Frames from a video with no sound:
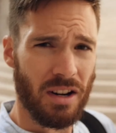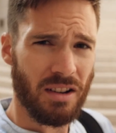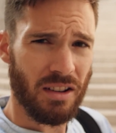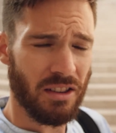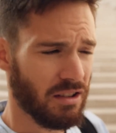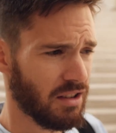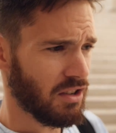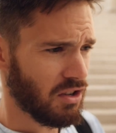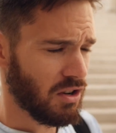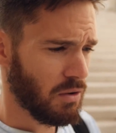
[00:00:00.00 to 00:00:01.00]
here, they're in
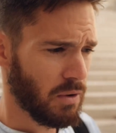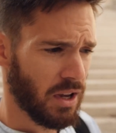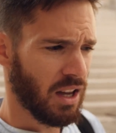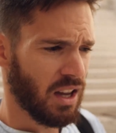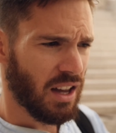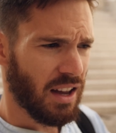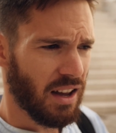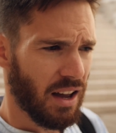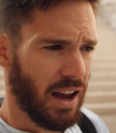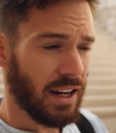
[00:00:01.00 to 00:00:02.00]
the show.
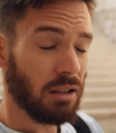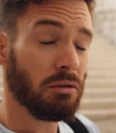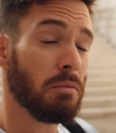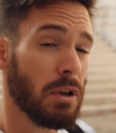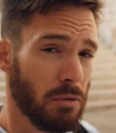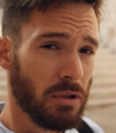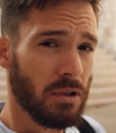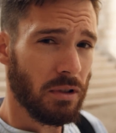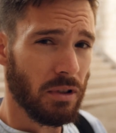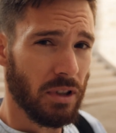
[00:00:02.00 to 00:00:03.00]
I can
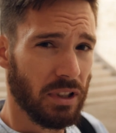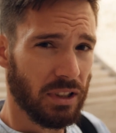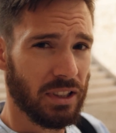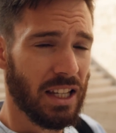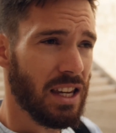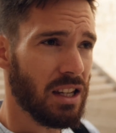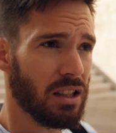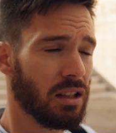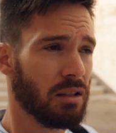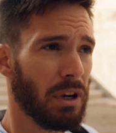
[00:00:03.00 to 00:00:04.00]
remember the
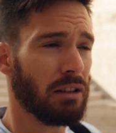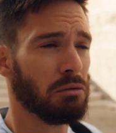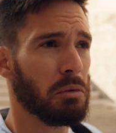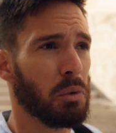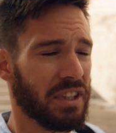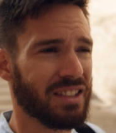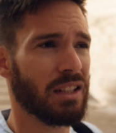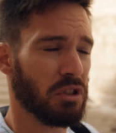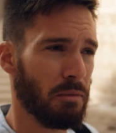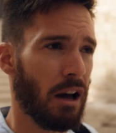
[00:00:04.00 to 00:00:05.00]
scene, but I don't remember what the
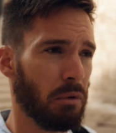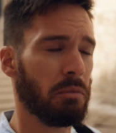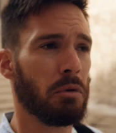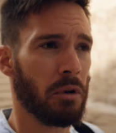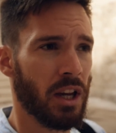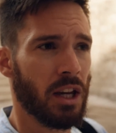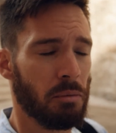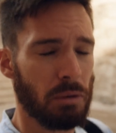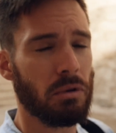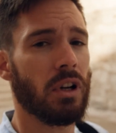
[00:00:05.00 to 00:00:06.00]
scene was about. I remember
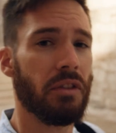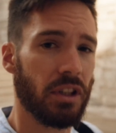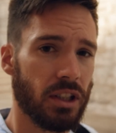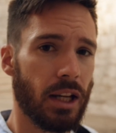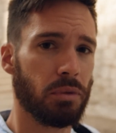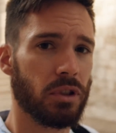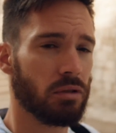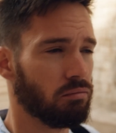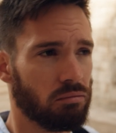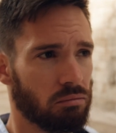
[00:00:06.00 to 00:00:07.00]
people on these
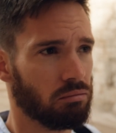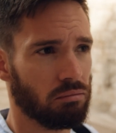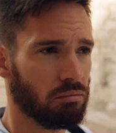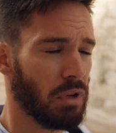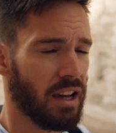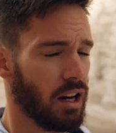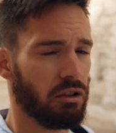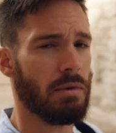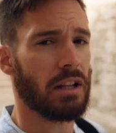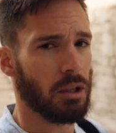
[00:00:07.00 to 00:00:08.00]
steps being
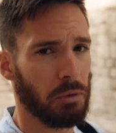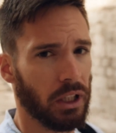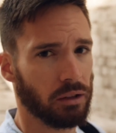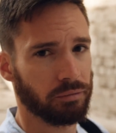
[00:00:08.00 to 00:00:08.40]
angry about something.